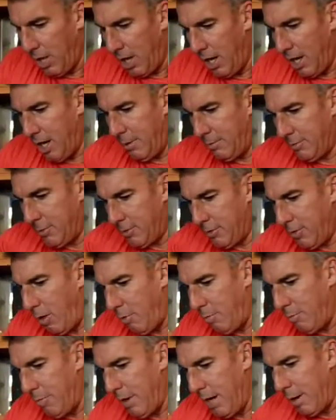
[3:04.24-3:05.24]
lime,
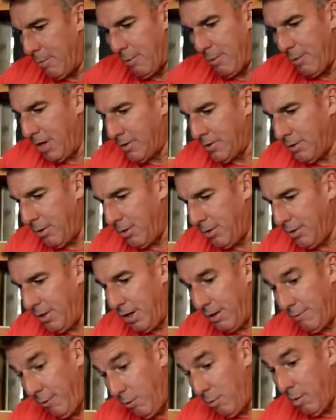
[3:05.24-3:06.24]
salt, and pepper. That's all you
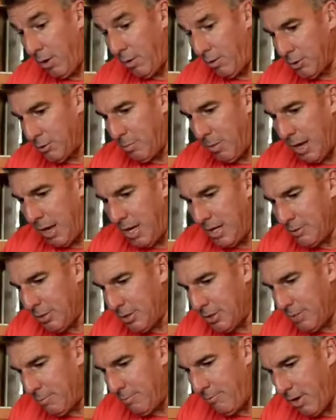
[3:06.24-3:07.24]
need. If you want a little spice,
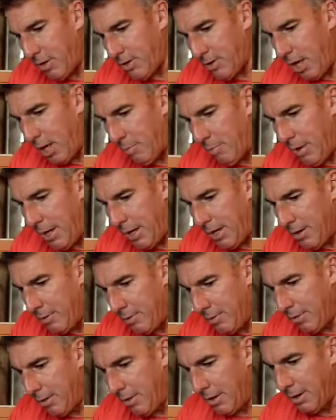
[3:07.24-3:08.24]
put some fresh
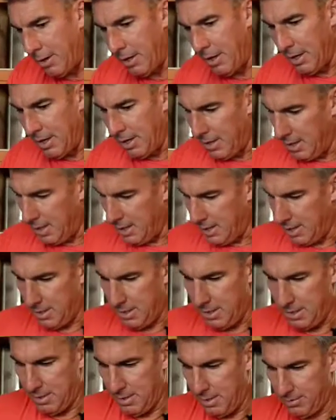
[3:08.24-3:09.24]
jalapeno in there.
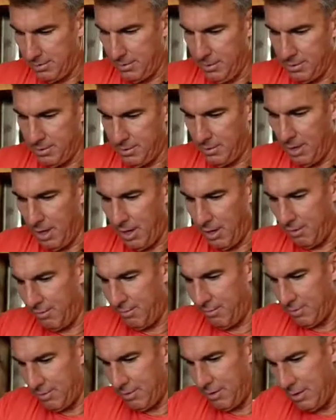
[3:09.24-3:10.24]
That's good
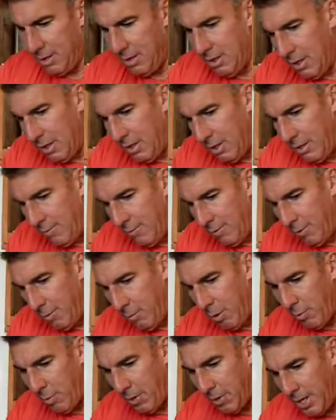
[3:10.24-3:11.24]
stuff. If you
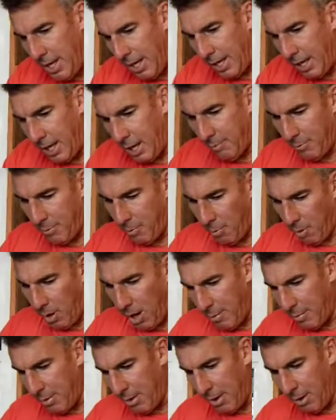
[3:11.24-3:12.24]
really want to kick it up, throw a
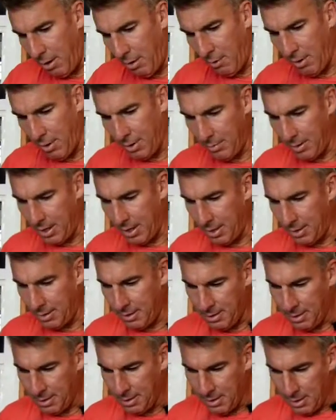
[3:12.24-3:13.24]
habanero in,
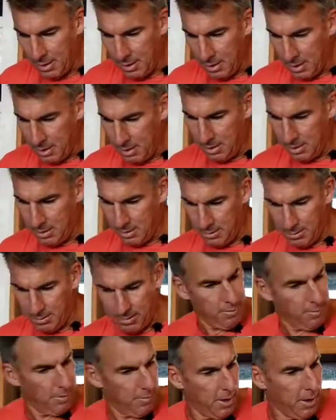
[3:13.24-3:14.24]
man.
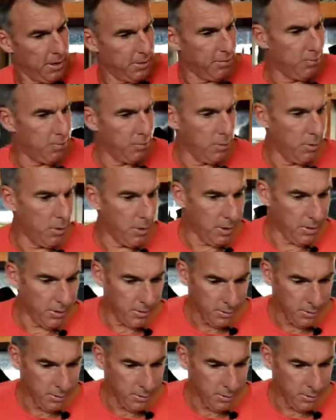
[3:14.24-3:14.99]
Nice, fruity,